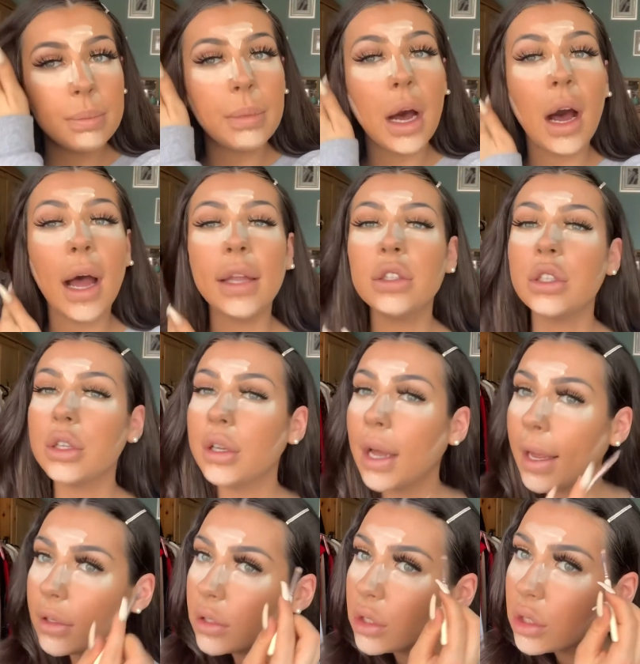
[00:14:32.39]
but I do
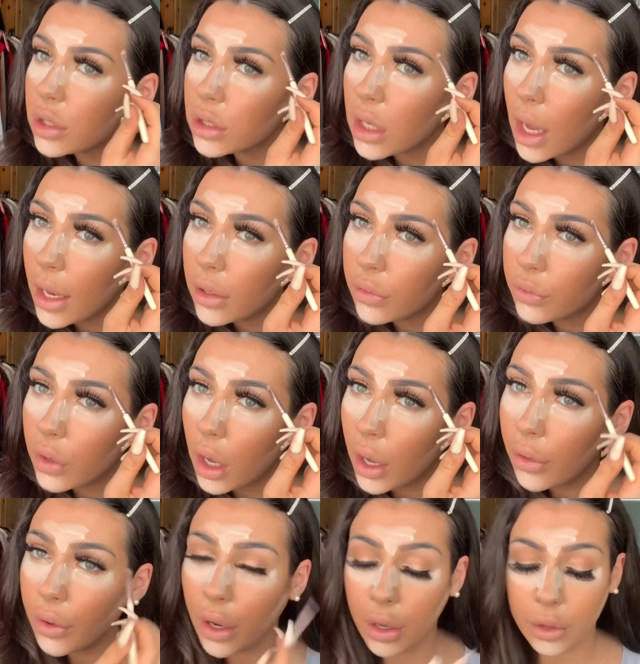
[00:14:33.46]
like to just kind of
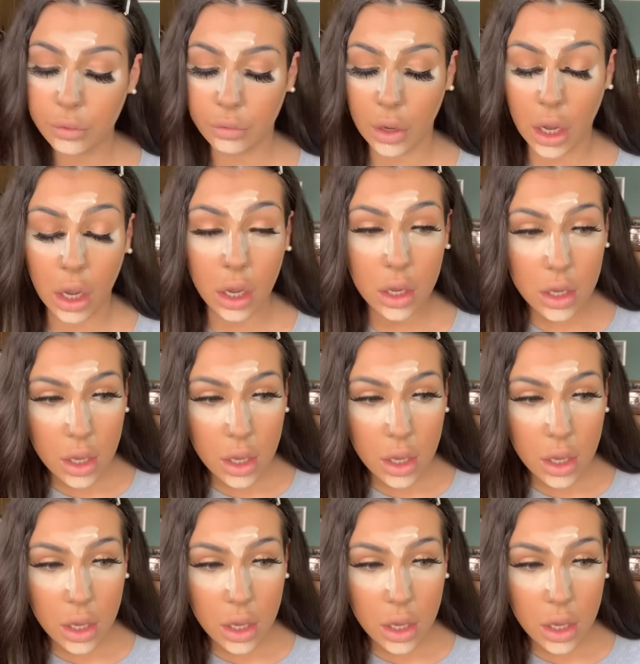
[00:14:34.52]
go over